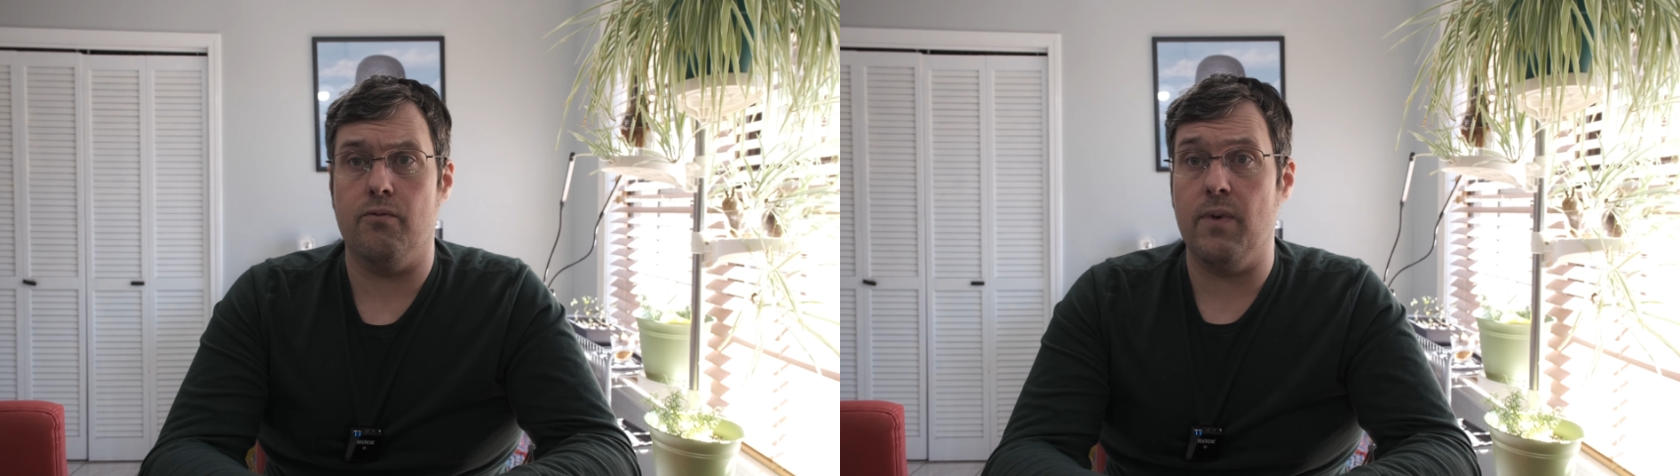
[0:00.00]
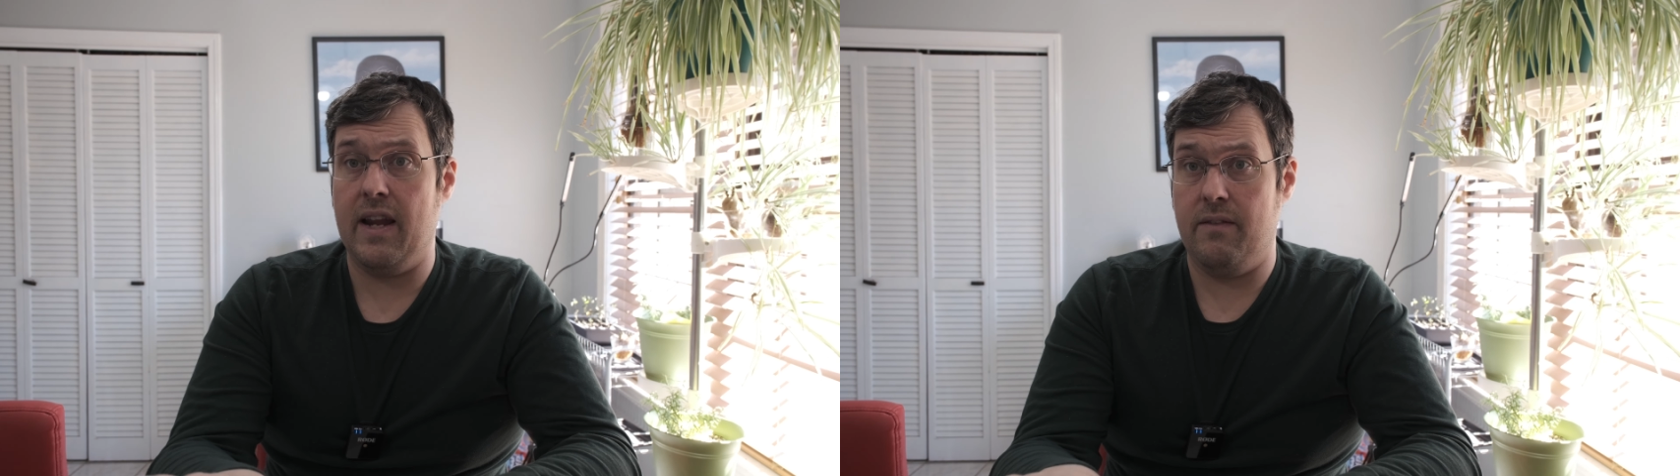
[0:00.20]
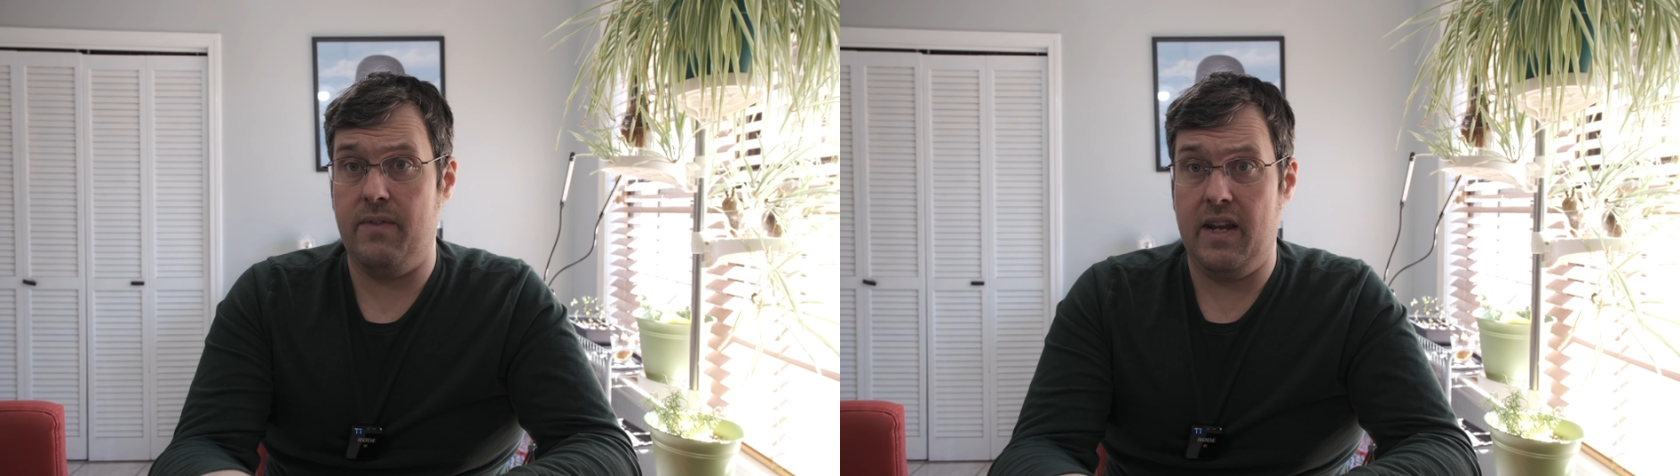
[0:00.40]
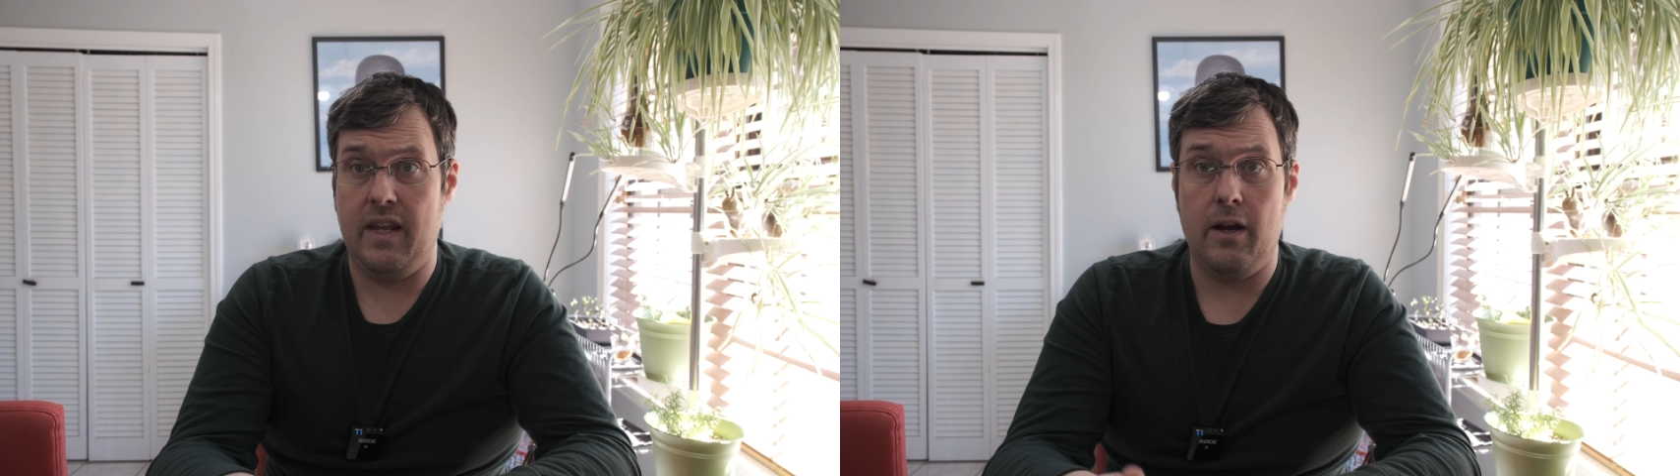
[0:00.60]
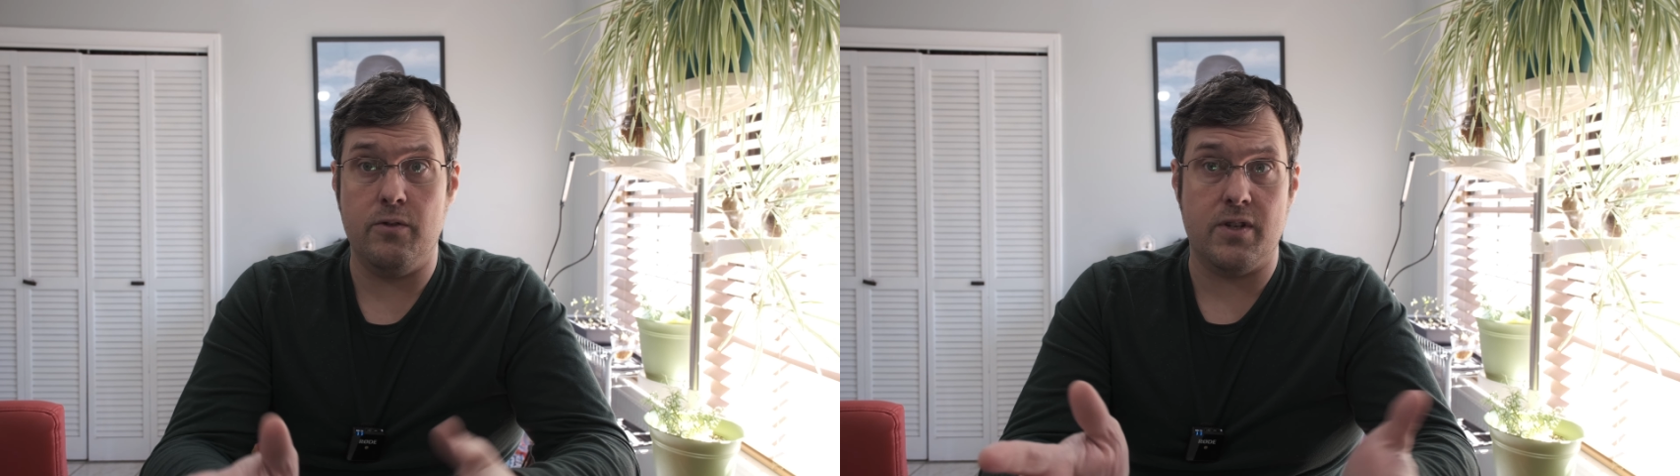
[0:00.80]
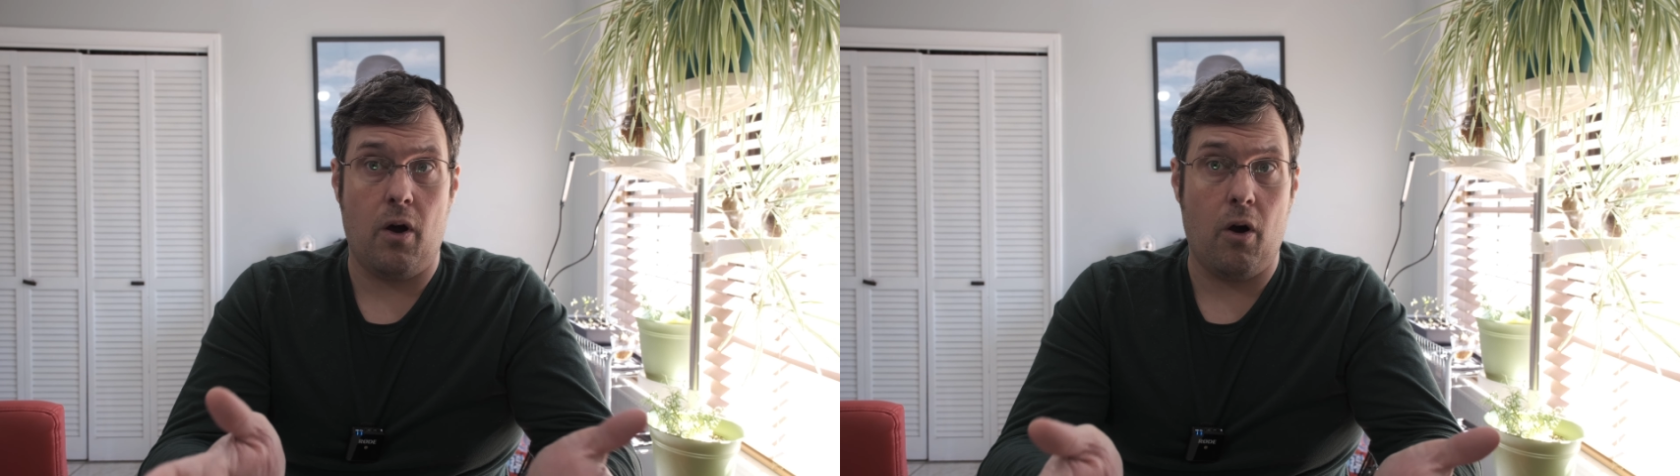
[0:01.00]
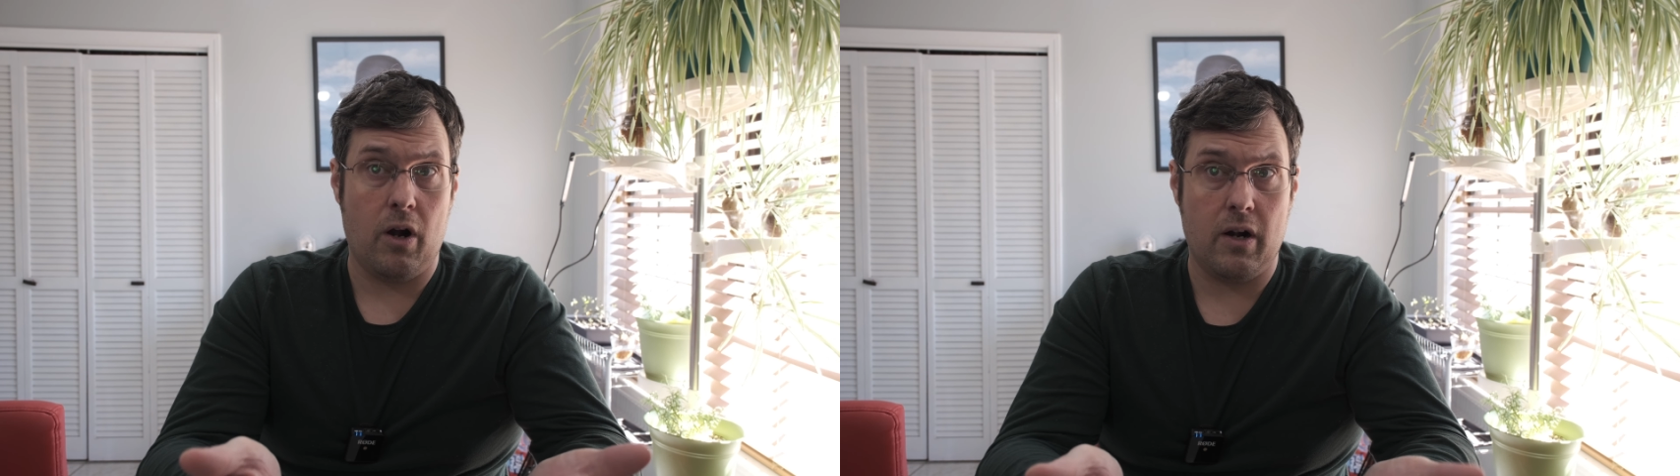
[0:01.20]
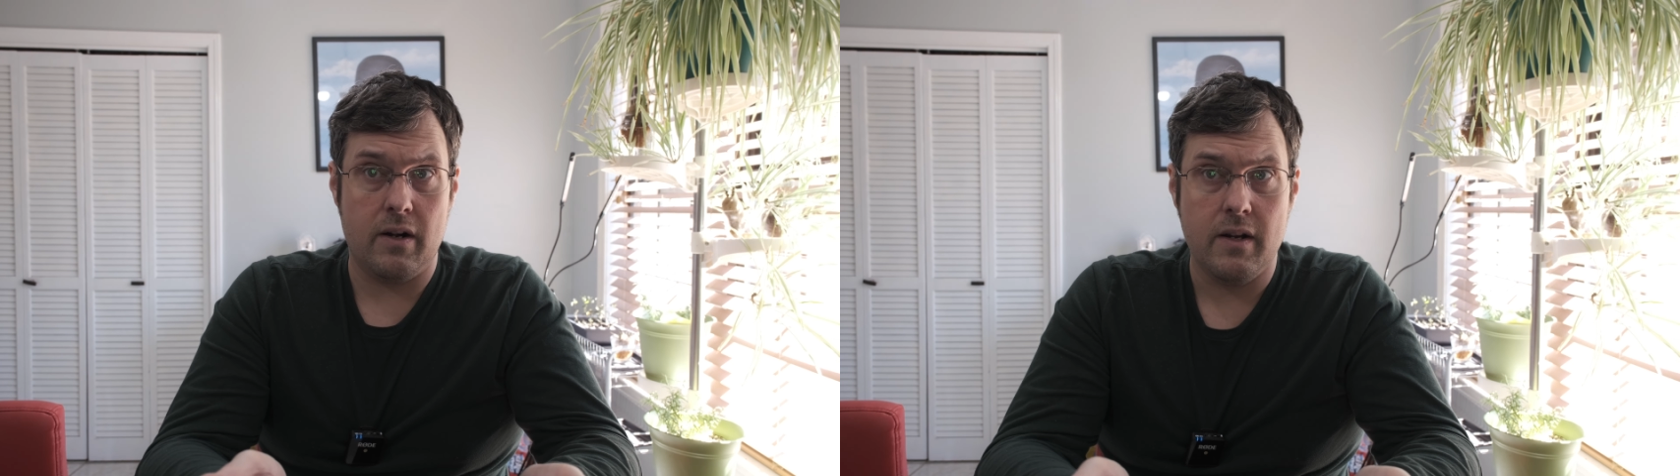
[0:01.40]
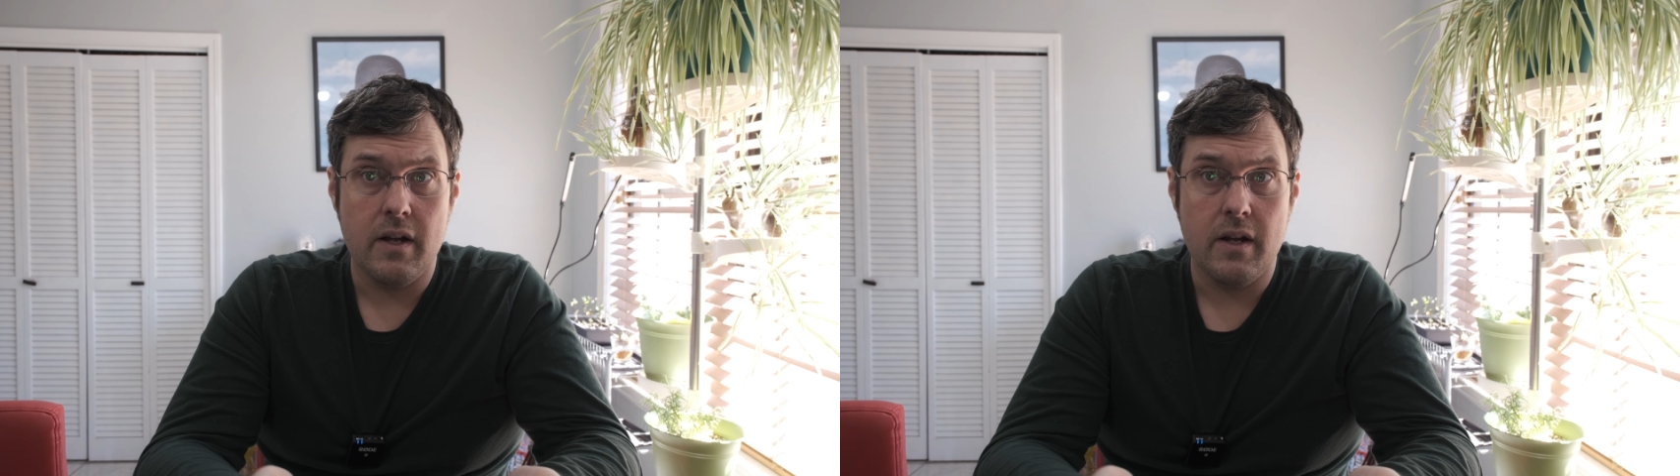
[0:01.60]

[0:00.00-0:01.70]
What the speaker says: Ring videos are